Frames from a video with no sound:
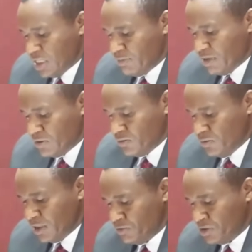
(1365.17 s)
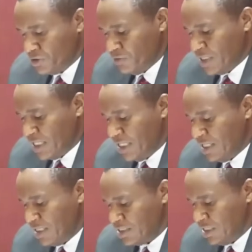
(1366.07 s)
Number two, the question whether
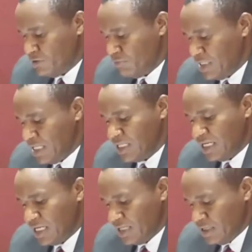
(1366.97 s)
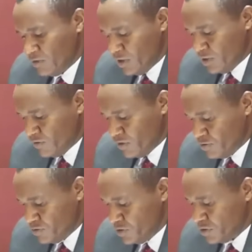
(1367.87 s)
anything seems to be done under the objective of the
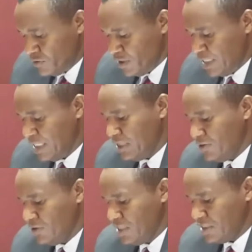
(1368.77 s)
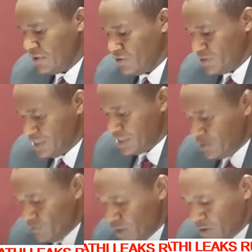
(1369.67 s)
constitution or the any law is
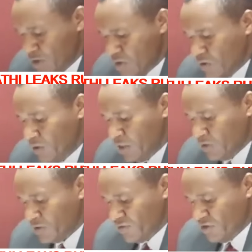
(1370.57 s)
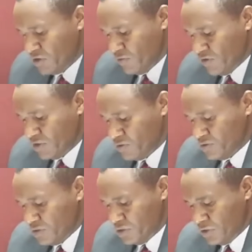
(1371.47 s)
inconsistent with or in contravention of this
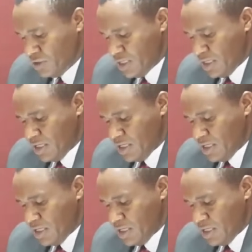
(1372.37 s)
constitution.